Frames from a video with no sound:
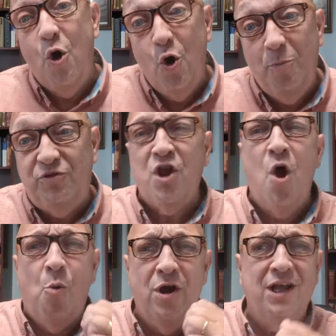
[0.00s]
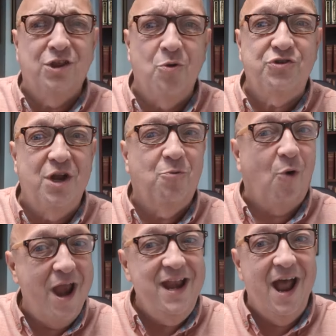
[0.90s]
Oops, we'll get those in
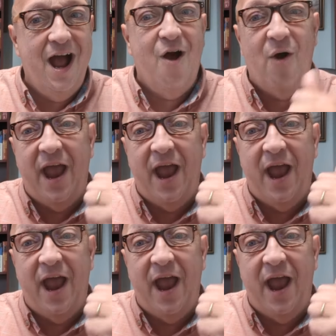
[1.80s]
right now.